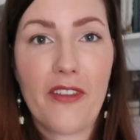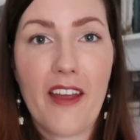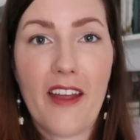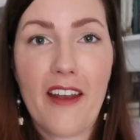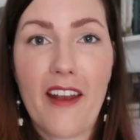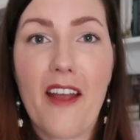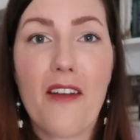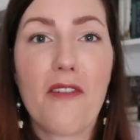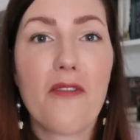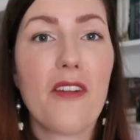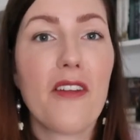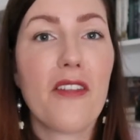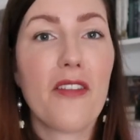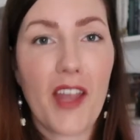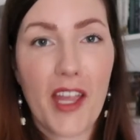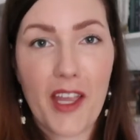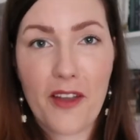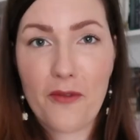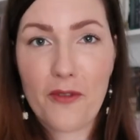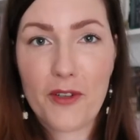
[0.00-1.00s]
that
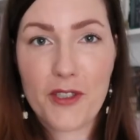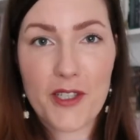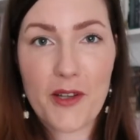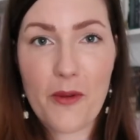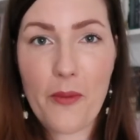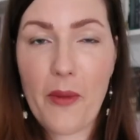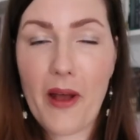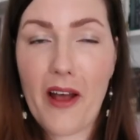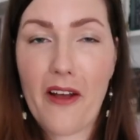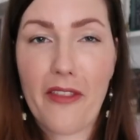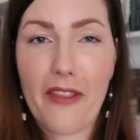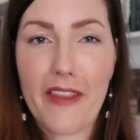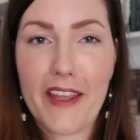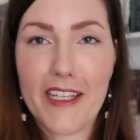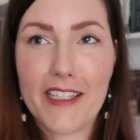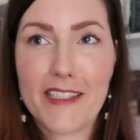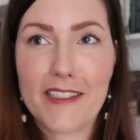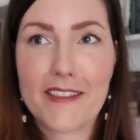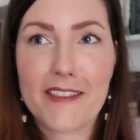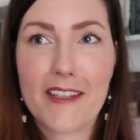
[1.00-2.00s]
everything was about
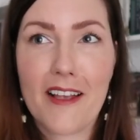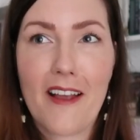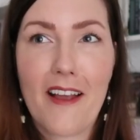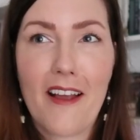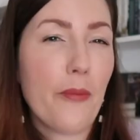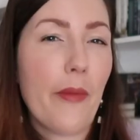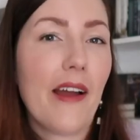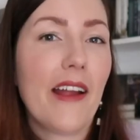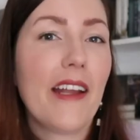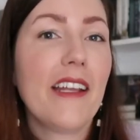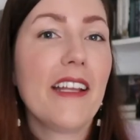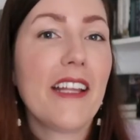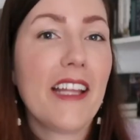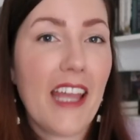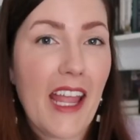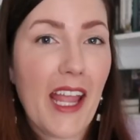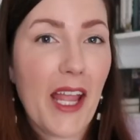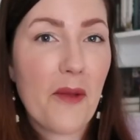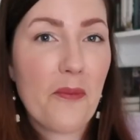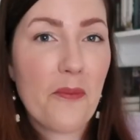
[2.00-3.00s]
this mind
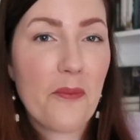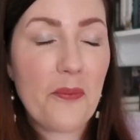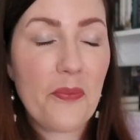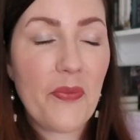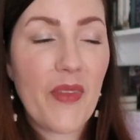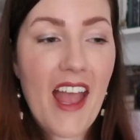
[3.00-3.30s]
game.